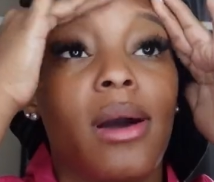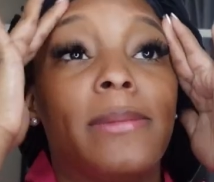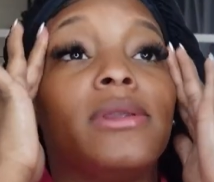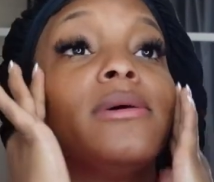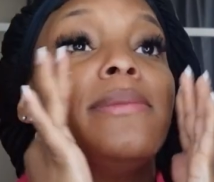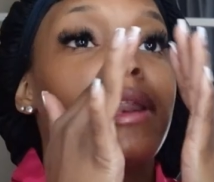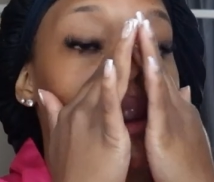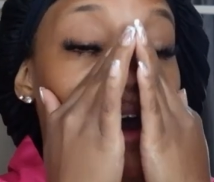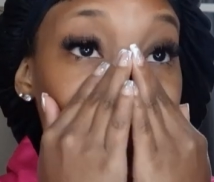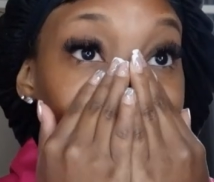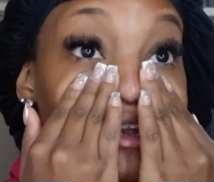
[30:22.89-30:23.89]
I'm a little bit
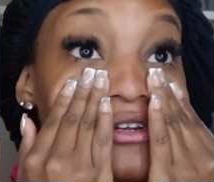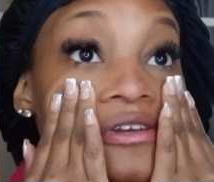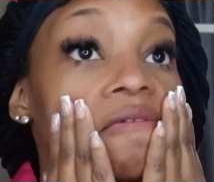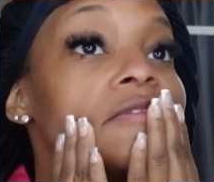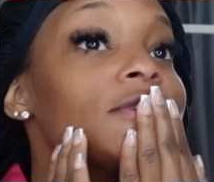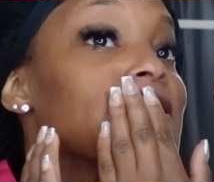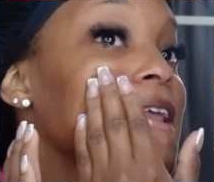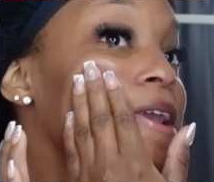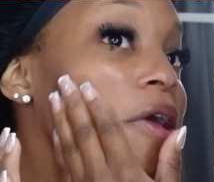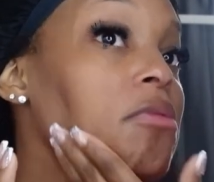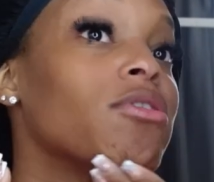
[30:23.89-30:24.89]
nauseous. I shouldn't have took
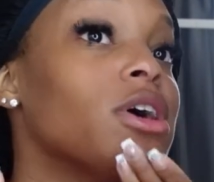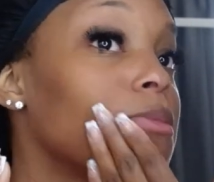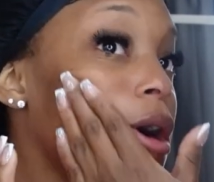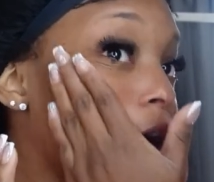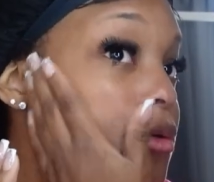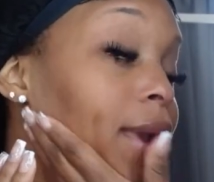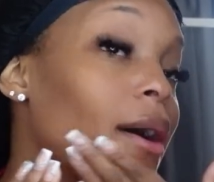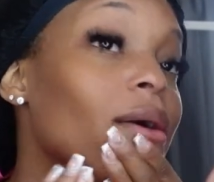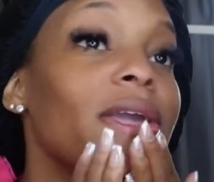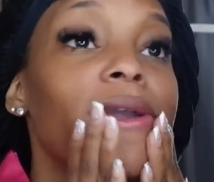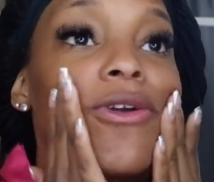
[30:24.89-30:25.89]
that damn goody powder
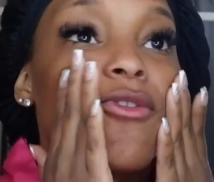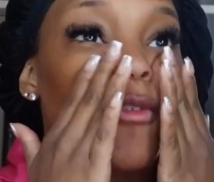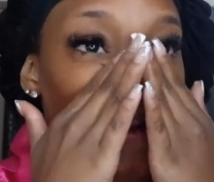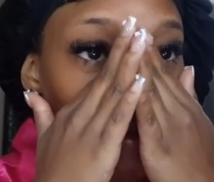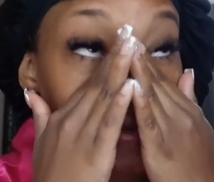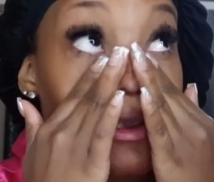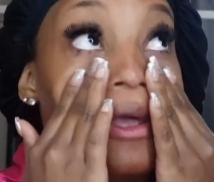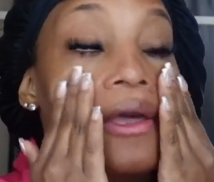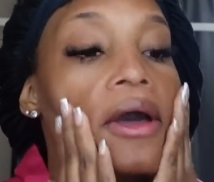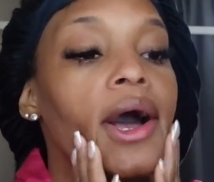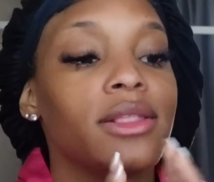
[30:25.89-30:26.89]
without eating first.
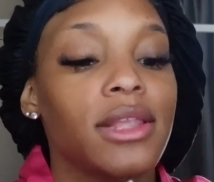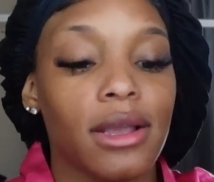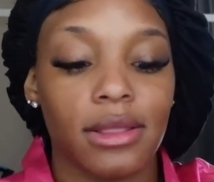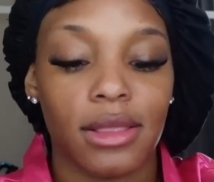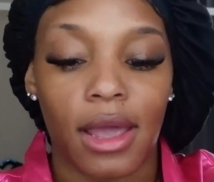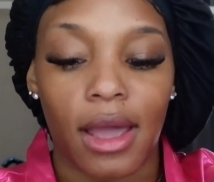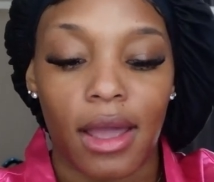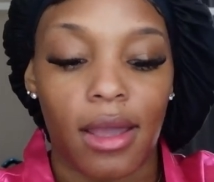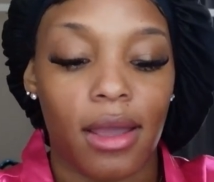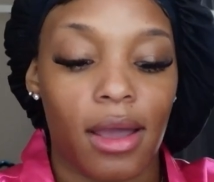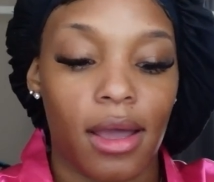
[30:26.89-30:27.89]
I think that
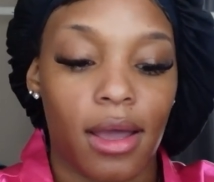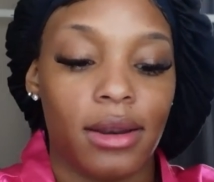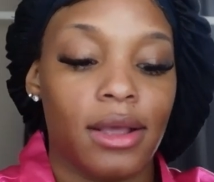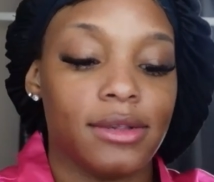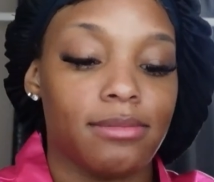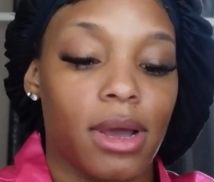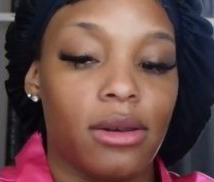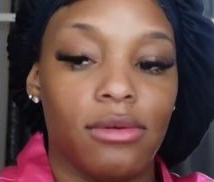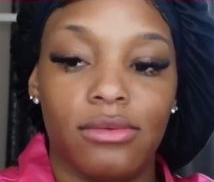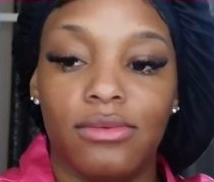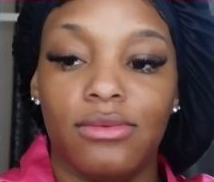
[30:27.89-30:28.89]
that's my
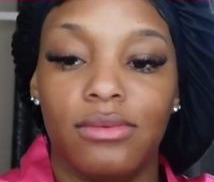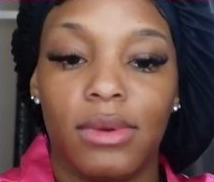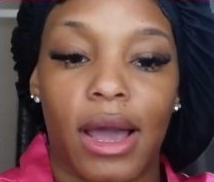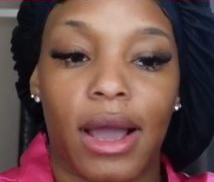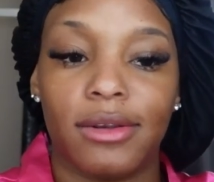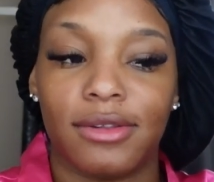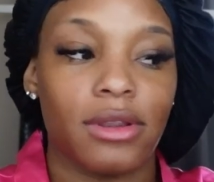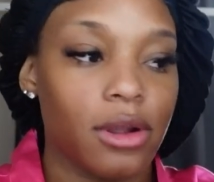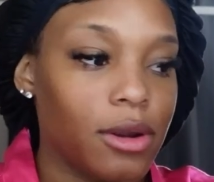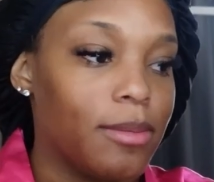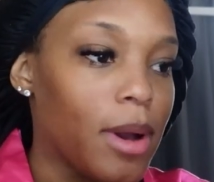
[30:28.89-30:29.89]
new, like I just
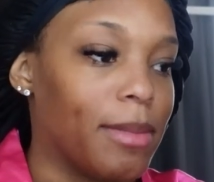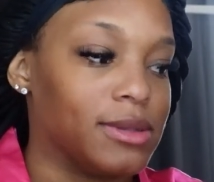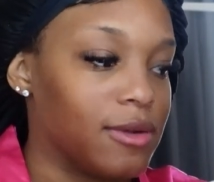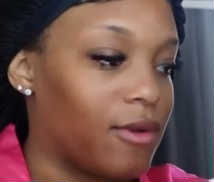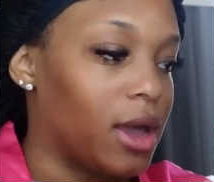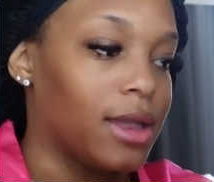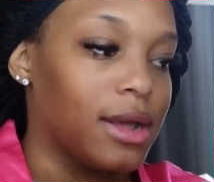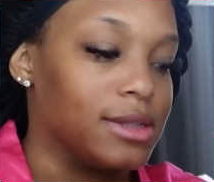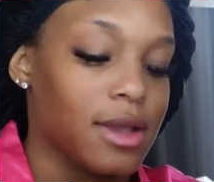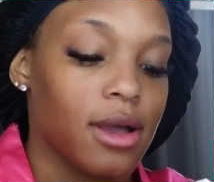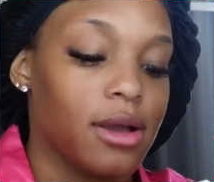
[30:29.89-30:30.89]
learned about myself. I
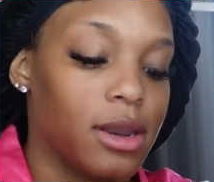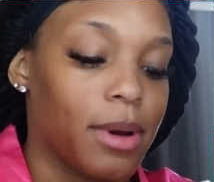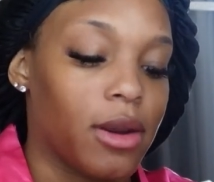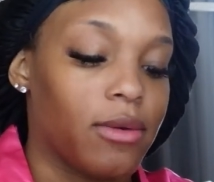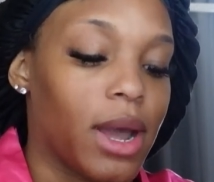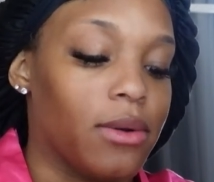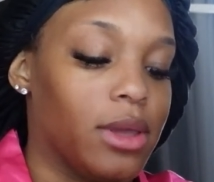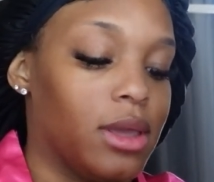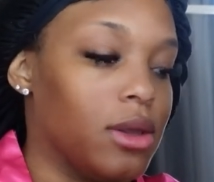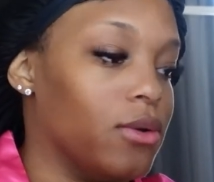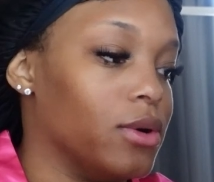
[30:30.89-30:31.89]
cannot take a goody powder without
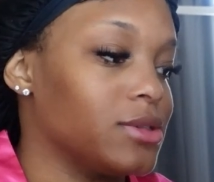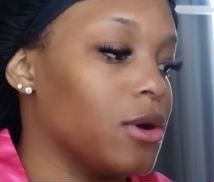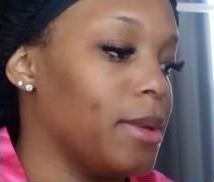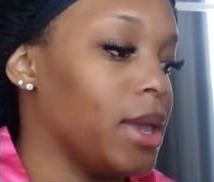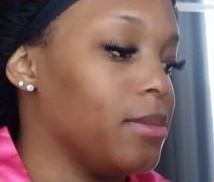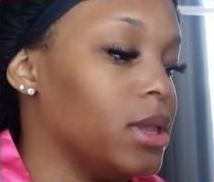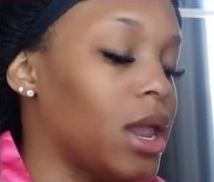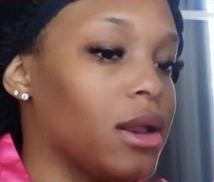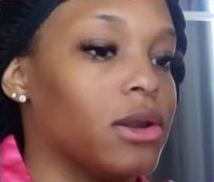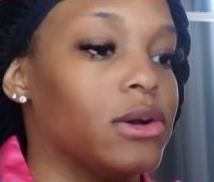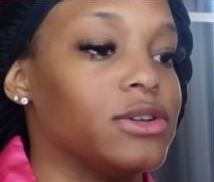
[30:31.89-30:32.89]
eating or it's going to make me
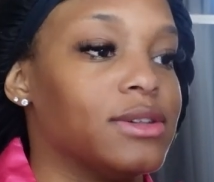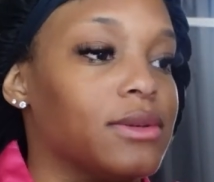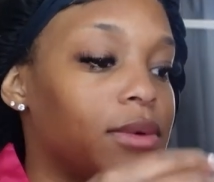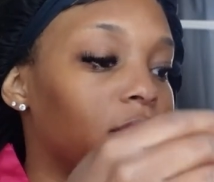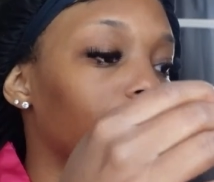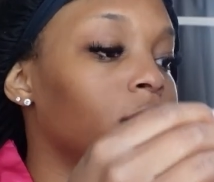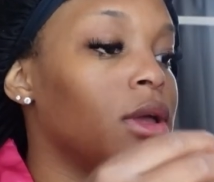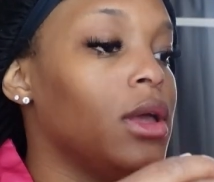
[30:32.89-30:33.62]
like nauseous or whatever.